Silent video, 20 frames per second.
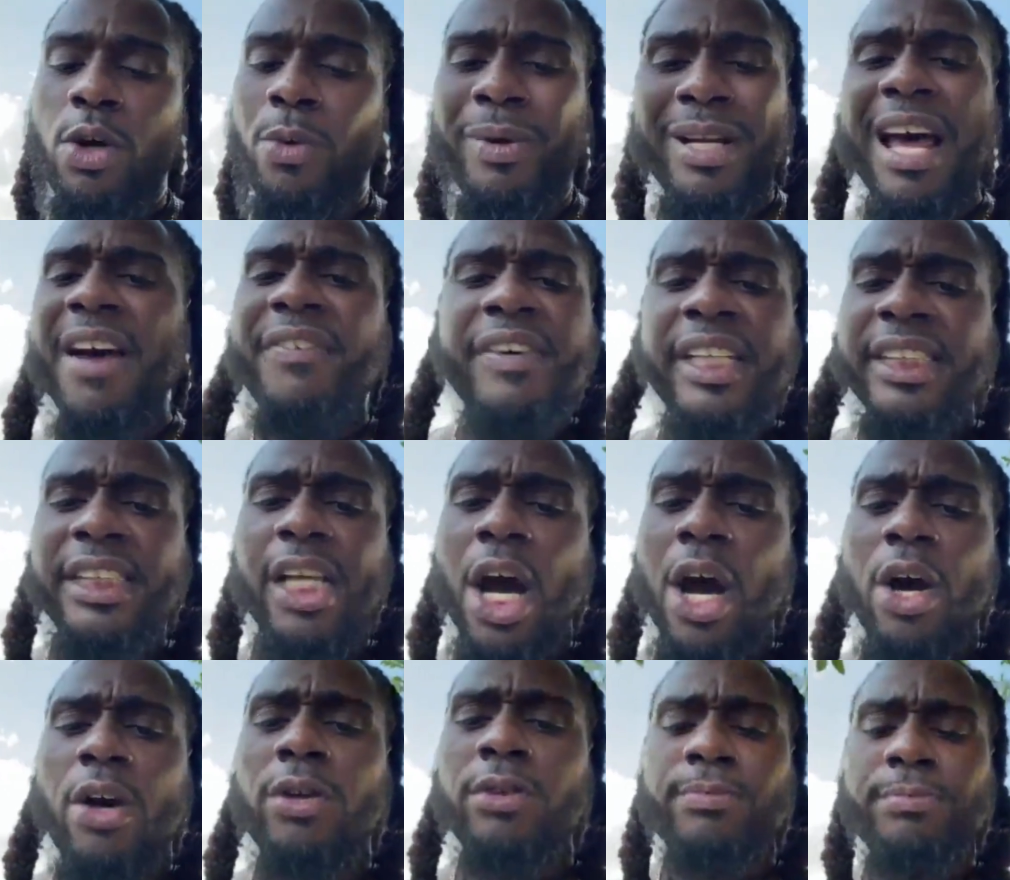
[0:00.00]
Or whatever it's
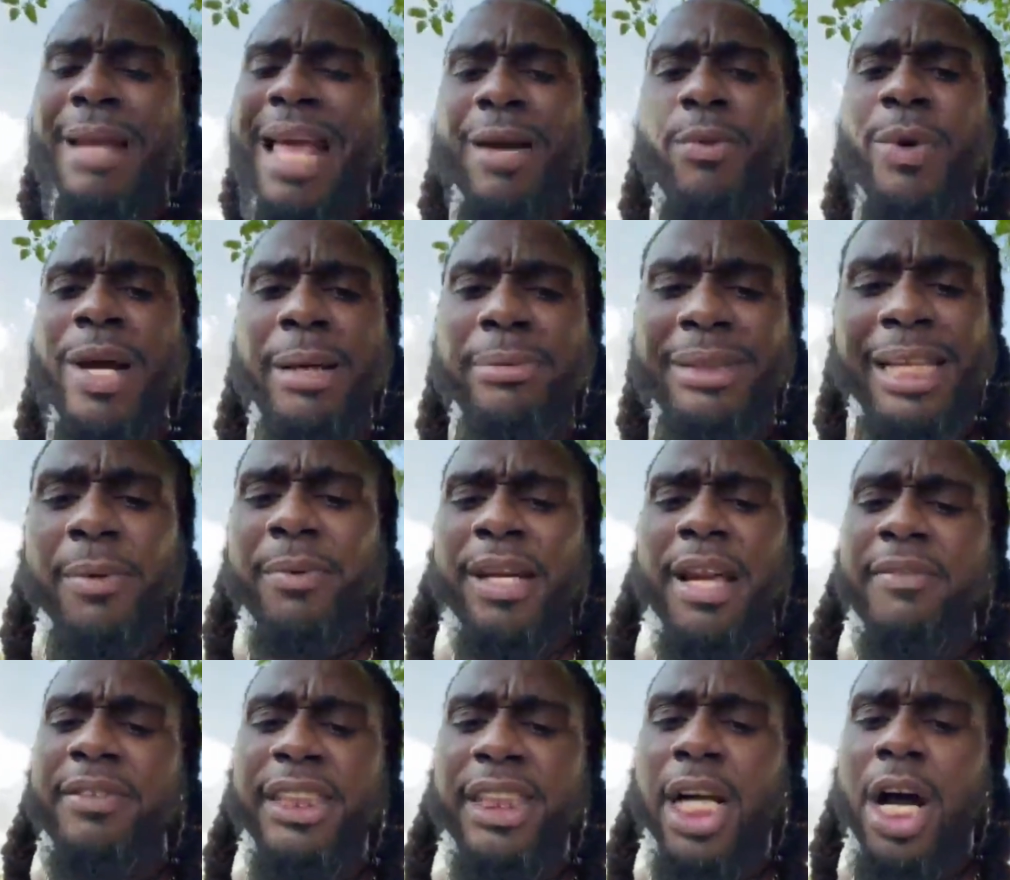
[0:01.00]
called, black website,
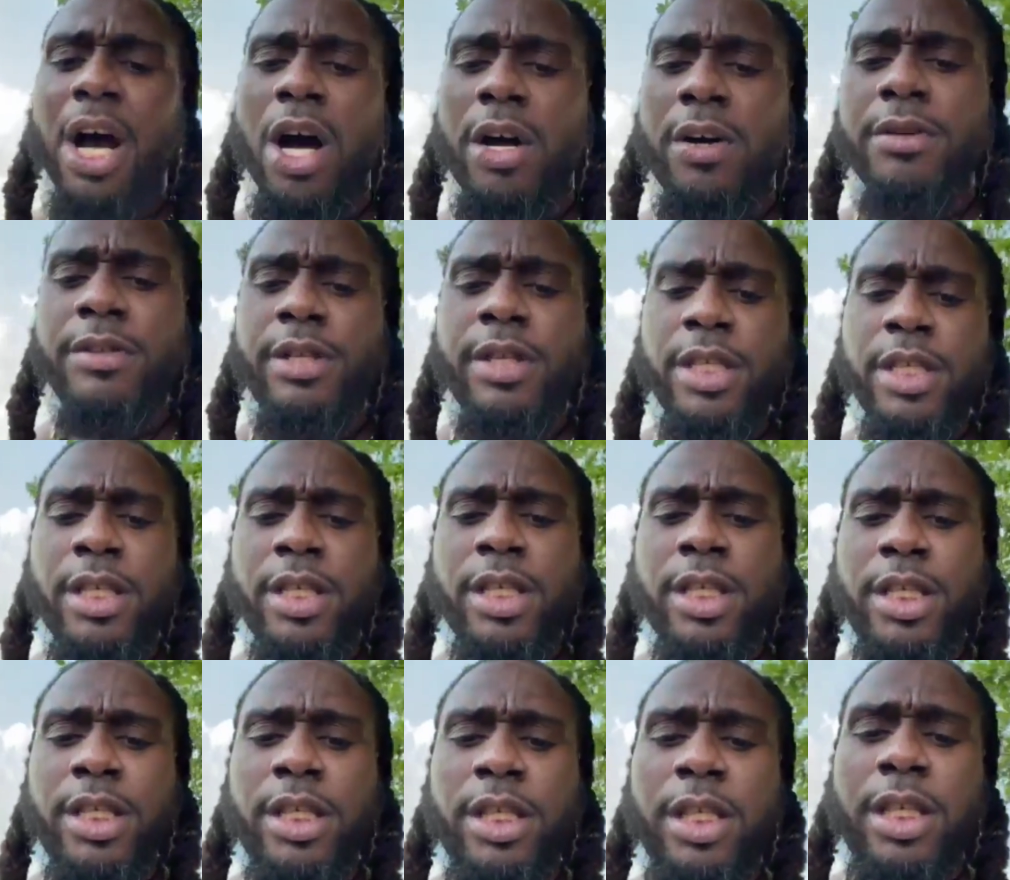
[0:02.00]
whatever it's called,
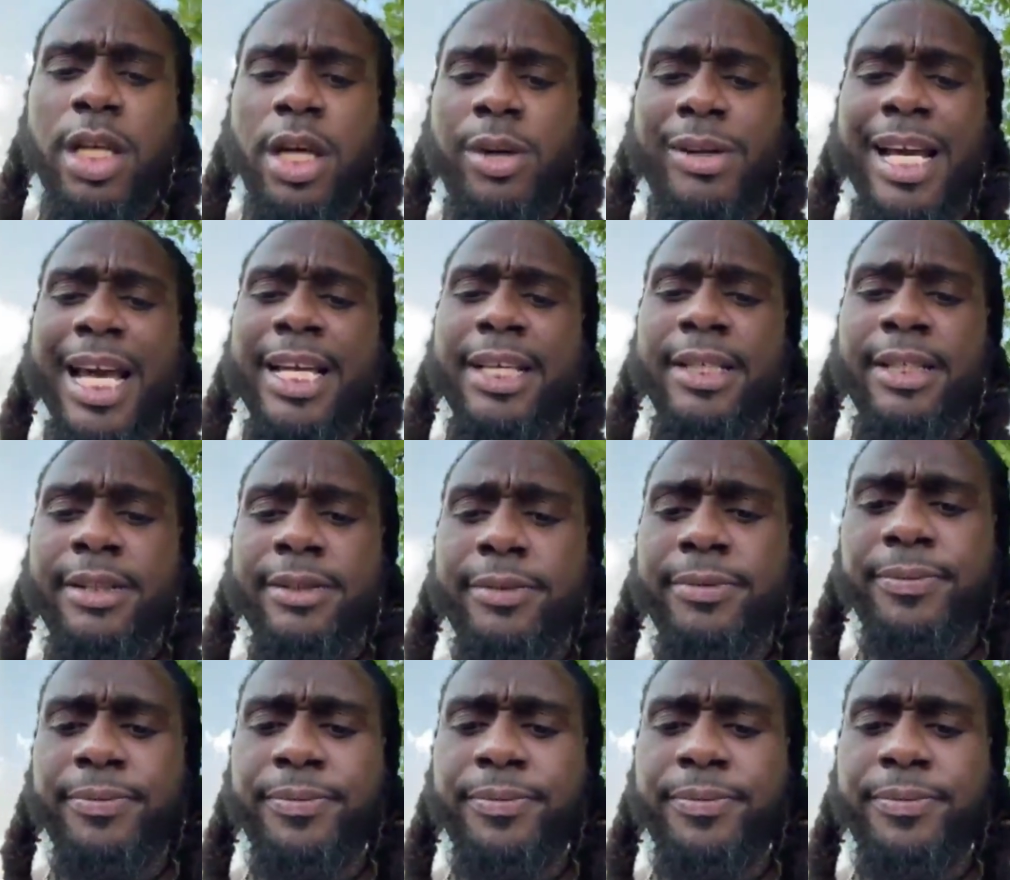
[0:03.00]
okay?